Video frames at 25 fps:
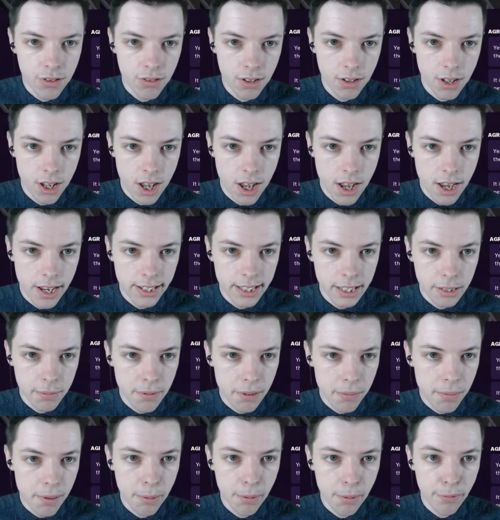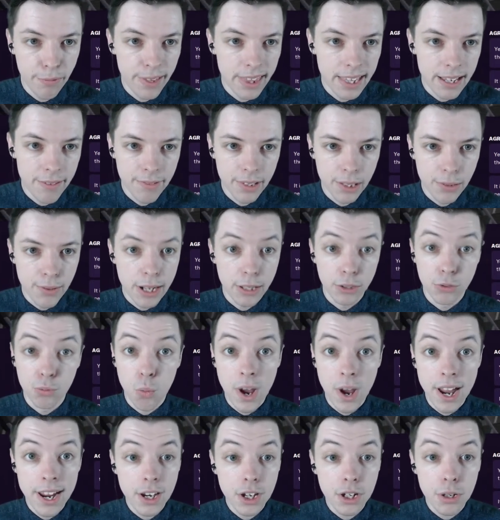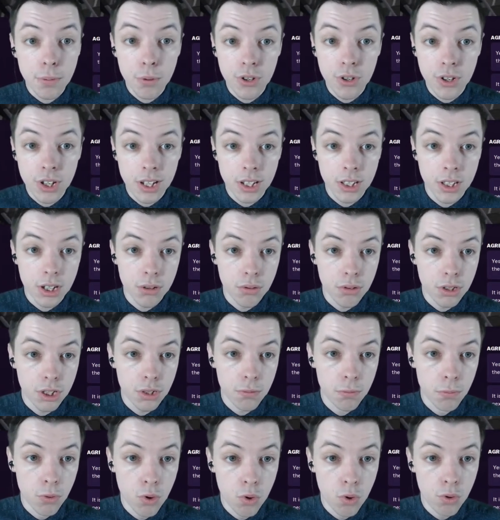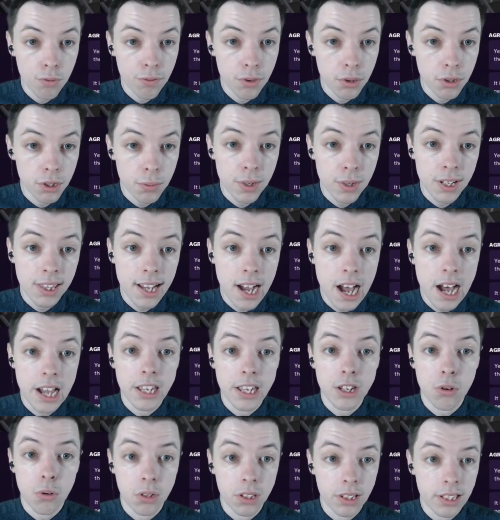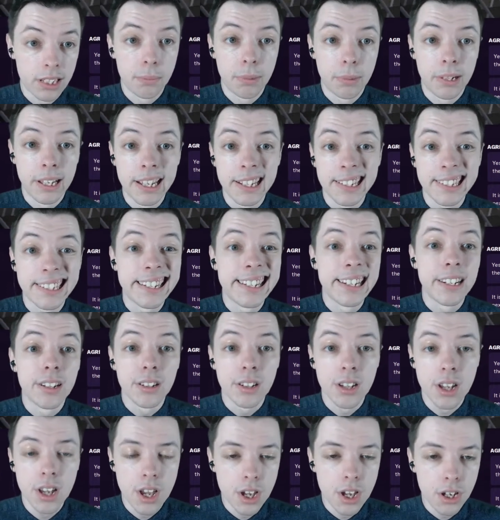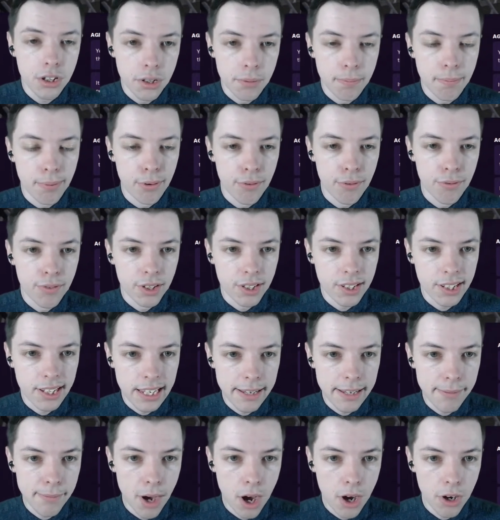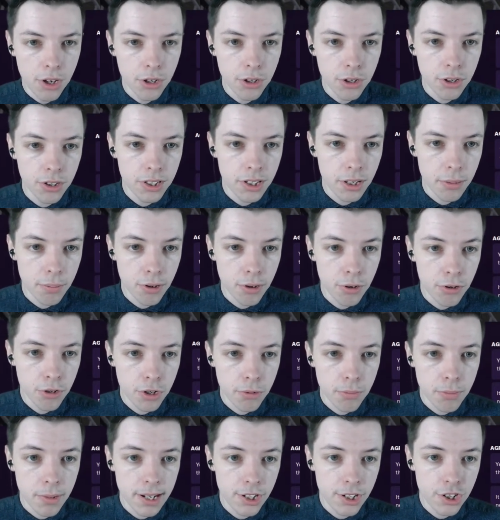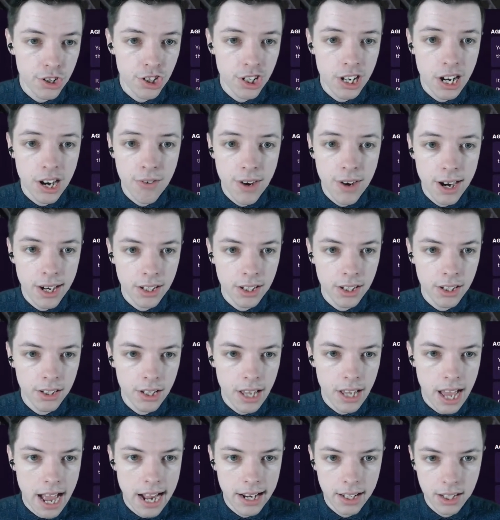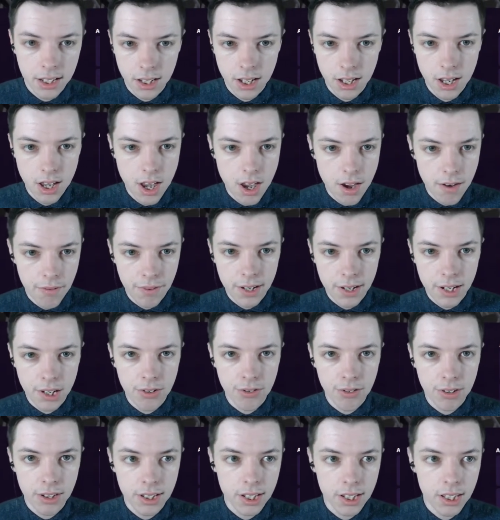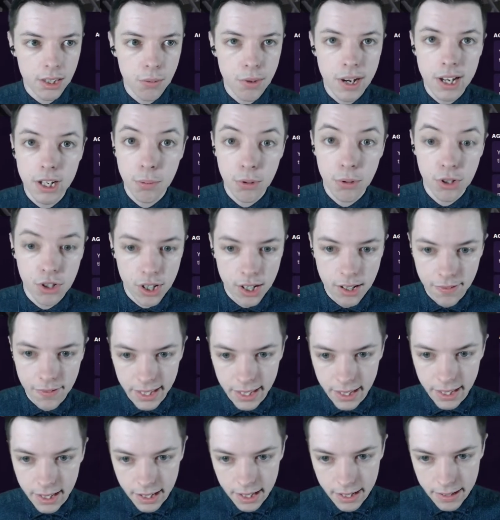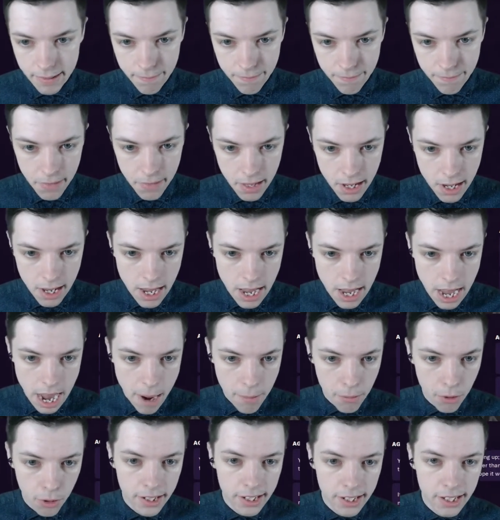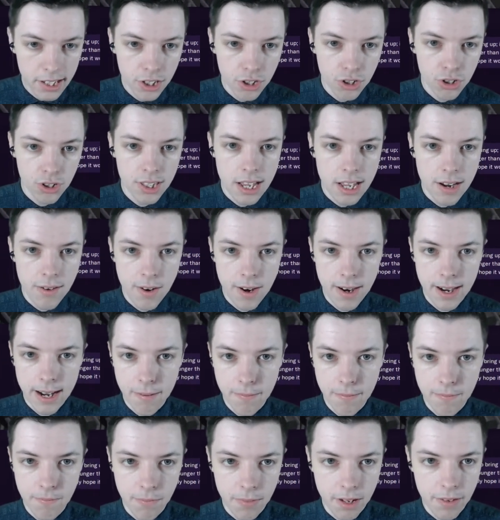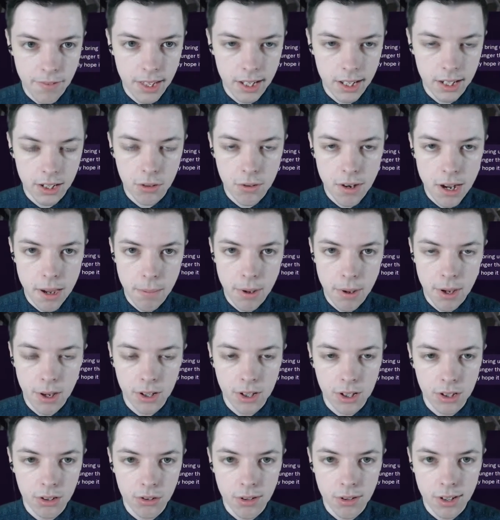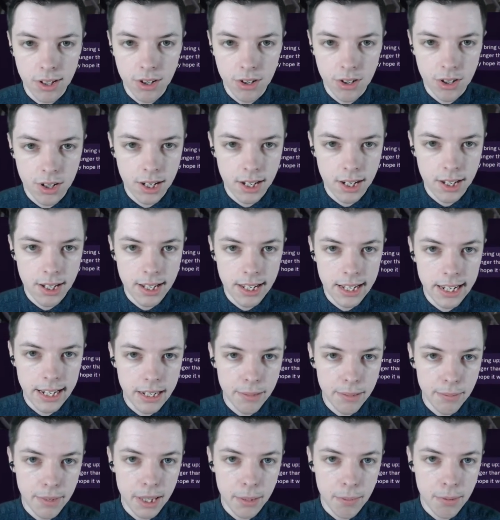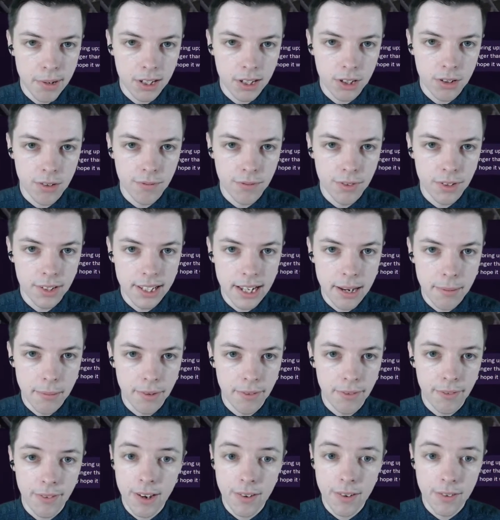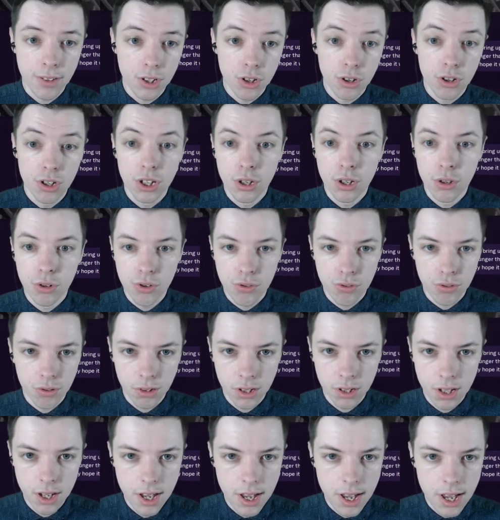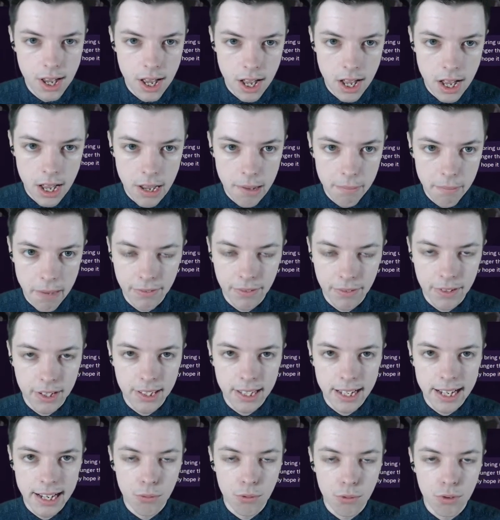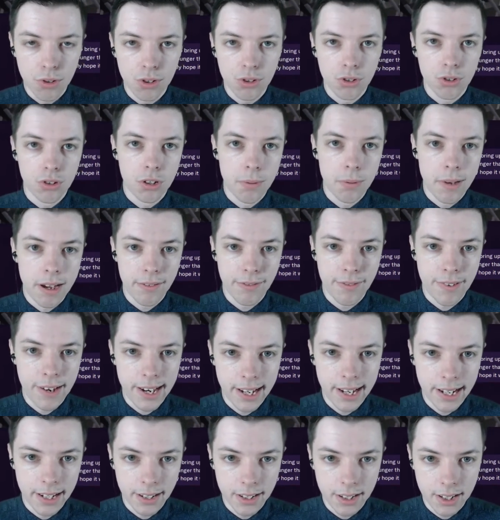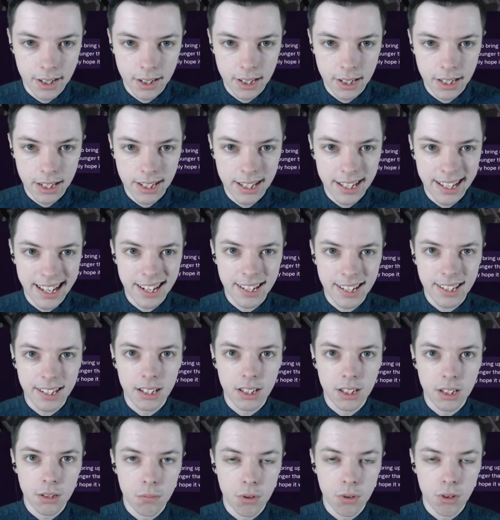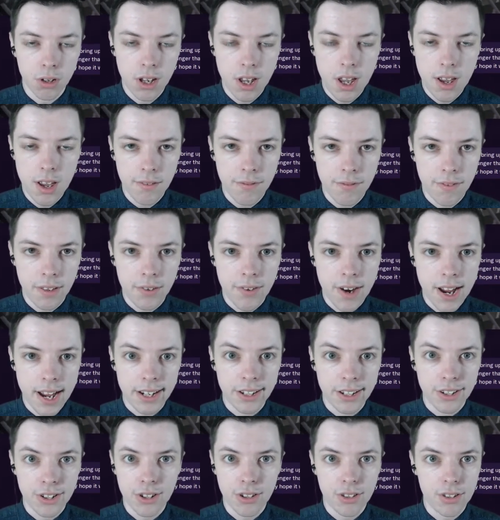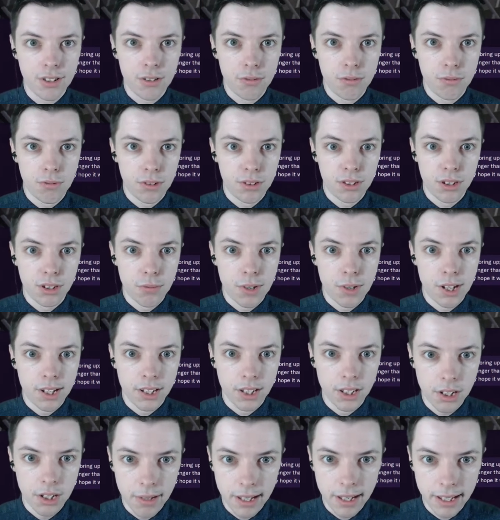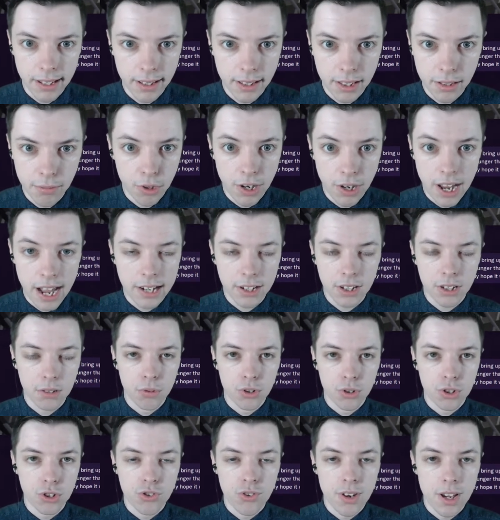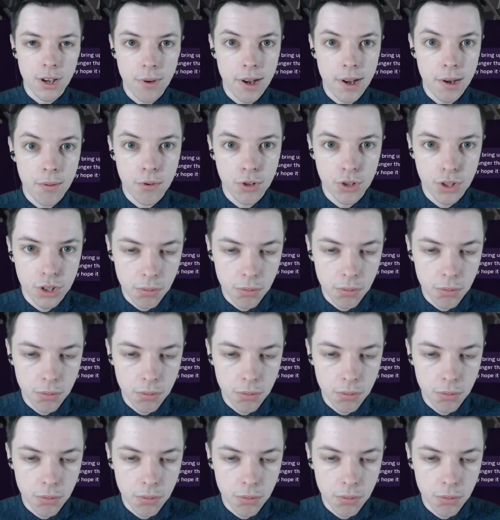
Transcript: He says, many people think that Villarreal's wage budget is too small for you to bring the high-quality players needed to improve the team. Are you going to approach your managing director to ask for an increase in the wage budget? I think I'm not going to discuss that right now. I think that's quite a personal question indeed. I mean, the press conference atmosphere has gone neutral after saying I wouldn't talk about finances. That's like asking someone for their age. I don't know why you do it. You wouldn't ask someone straight away, would you?